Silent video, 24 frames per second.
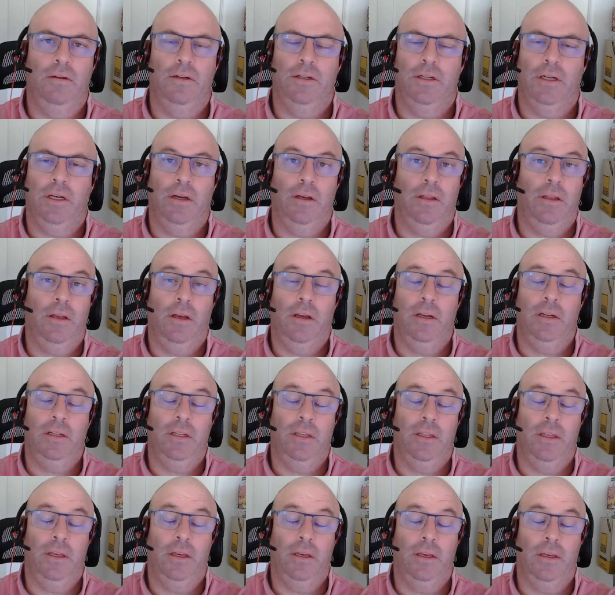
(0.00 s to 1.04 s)
Shah, I
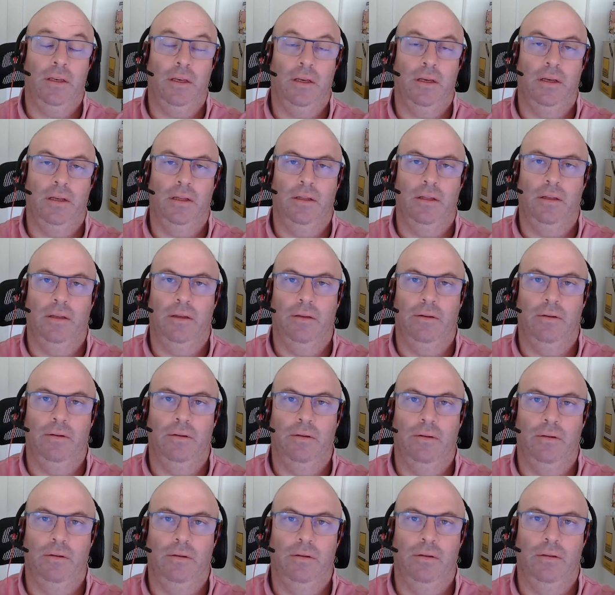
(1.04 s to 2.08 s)
actually think
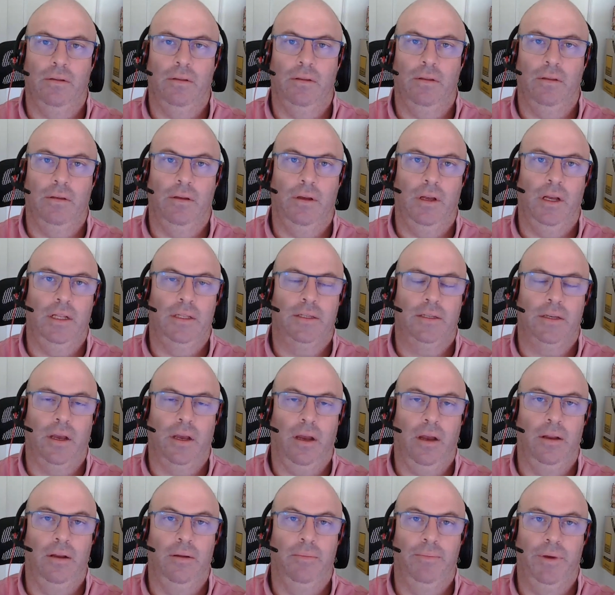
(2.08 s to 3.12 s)
it's
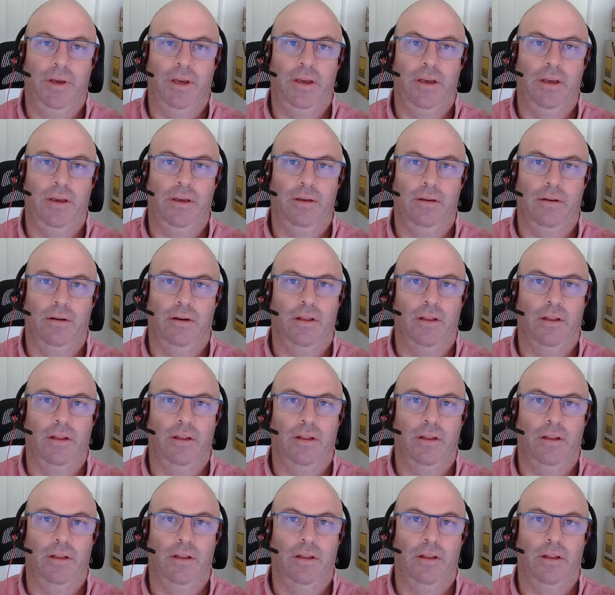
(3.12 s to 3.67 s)
going to be.